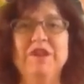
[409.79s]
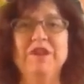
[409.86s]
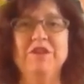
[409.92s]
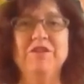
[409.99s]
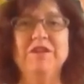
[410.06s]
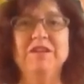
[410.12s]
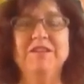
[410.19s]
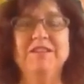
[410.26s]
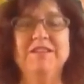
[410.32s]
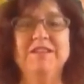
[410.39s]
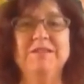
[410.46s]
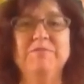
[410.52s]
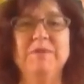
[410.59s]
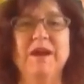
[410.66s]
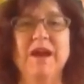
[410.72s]
You can
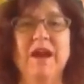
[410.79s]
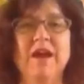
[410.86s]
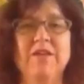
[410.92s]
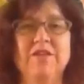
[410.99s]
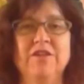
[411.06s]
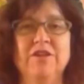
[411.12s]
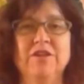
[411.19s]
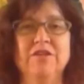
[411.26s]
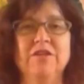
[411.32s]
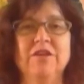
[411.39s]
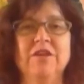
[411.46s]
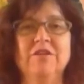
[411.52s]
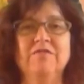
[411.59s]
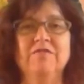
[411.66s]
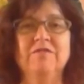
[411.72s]
see my other
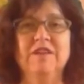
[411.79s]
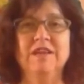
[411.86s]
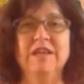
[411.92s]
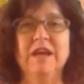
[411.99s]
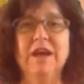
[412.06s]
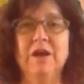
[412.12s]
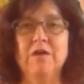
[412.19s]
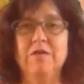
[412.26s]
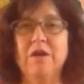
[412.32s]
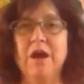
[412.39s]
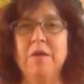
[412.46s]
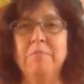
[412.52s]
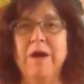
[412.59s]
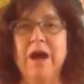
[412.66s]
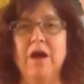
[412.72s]
video
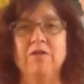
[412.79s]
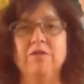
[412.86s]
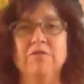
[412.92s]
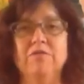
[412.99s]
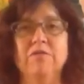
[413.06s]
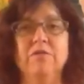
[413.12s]
about